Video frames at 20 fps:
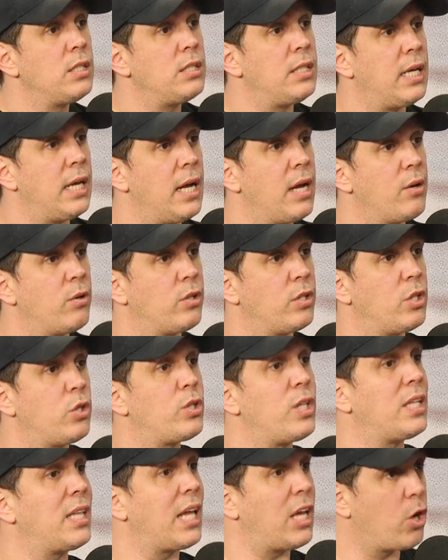You
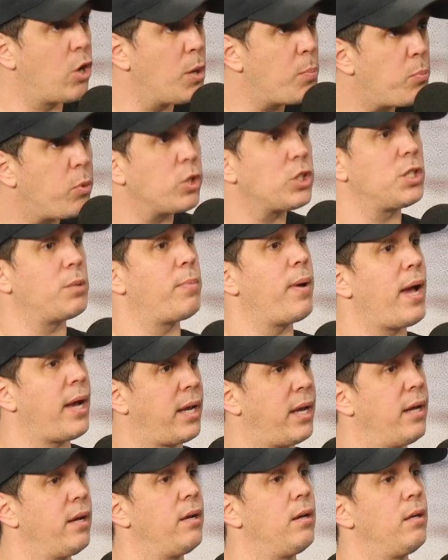think they could push it
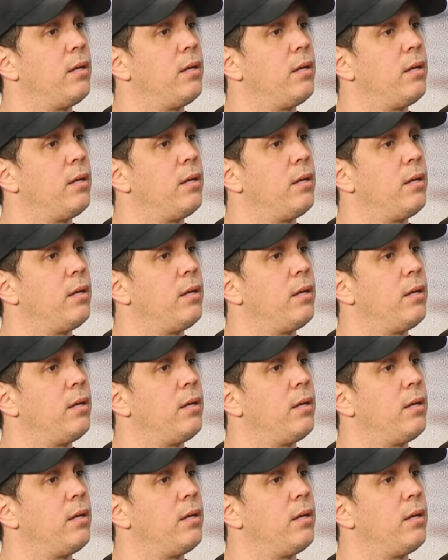back in?